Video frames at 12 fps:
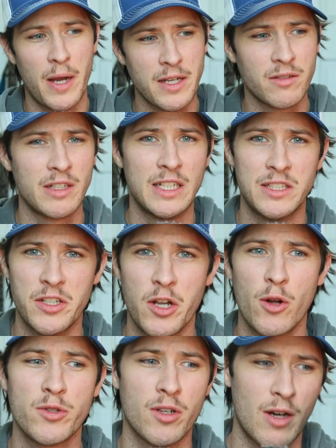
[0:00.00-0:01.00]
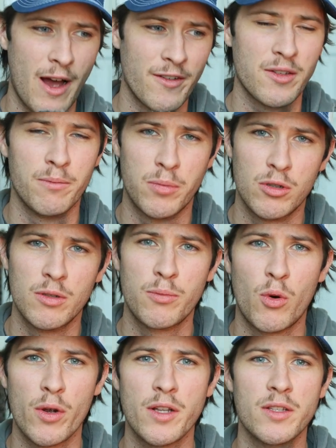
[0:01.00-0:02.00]
Basically, in the notes, I'll have some bullet
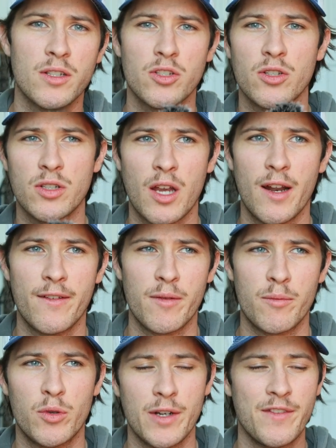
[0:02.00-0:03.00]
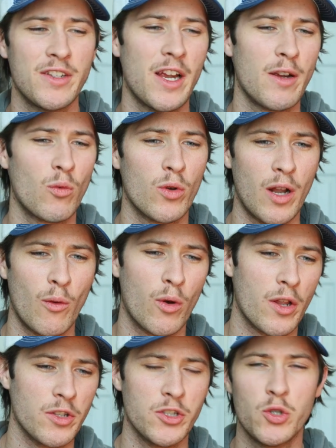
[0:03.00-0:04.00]
points and just kind of abbreviate what I
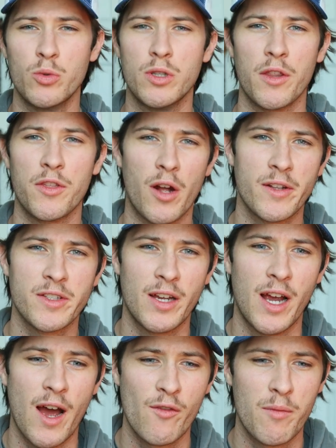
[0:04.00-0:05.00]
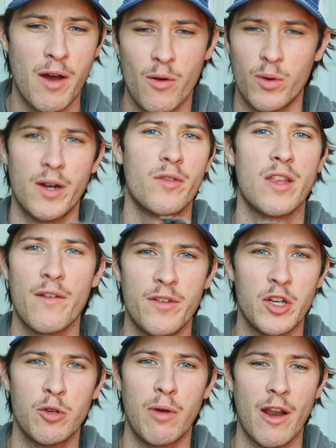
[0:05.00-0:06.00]
want to do and the thoughts I have about whatever that
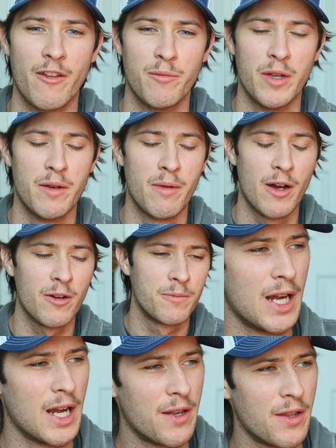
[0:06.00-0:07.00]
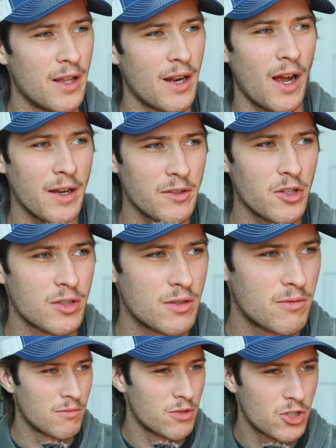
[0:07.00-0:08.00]
video might have been about. And then I just
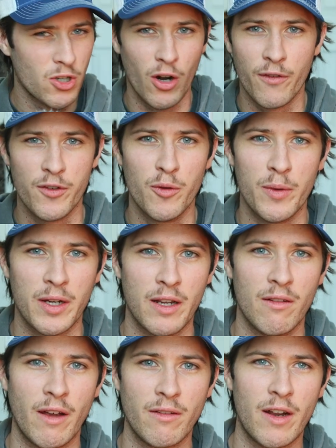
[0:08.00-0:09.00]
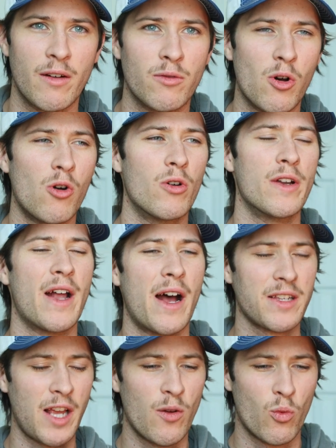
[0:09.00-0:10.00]
start filming and I let it roll. And
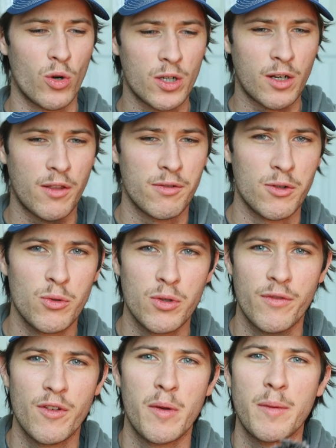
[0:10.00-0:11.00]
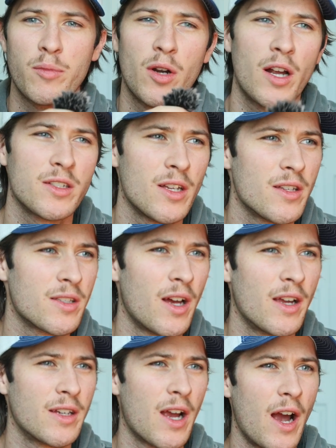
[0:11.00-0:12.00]
as I work through the filming process,
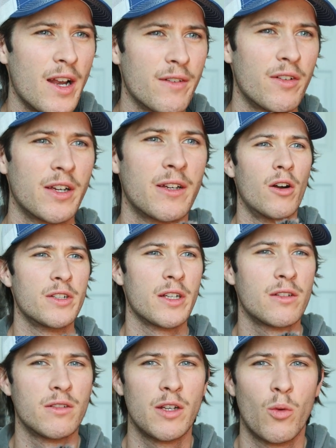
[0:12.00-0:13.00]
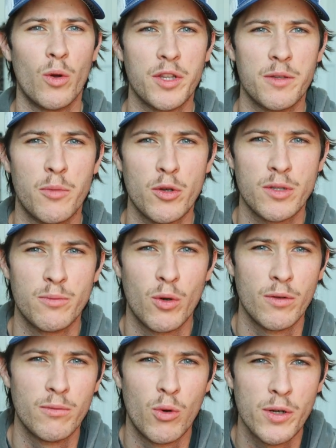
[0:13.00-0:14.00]
I kind of like articulate what the most
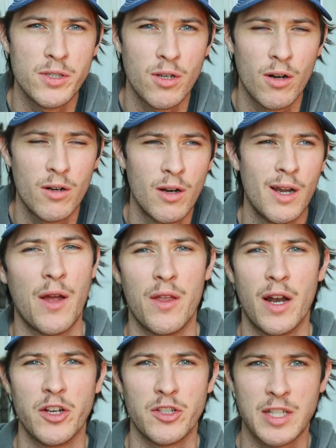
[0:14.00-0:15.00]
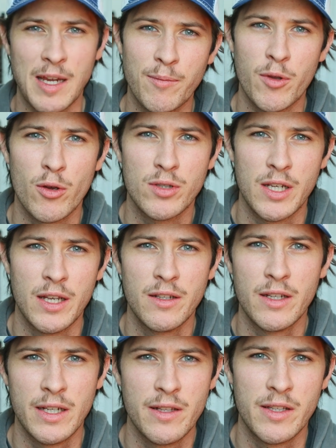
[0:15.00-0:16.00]
important points are. And then I just keep those
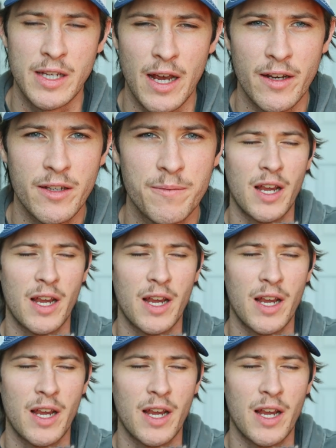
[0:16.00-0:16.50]
in the edit.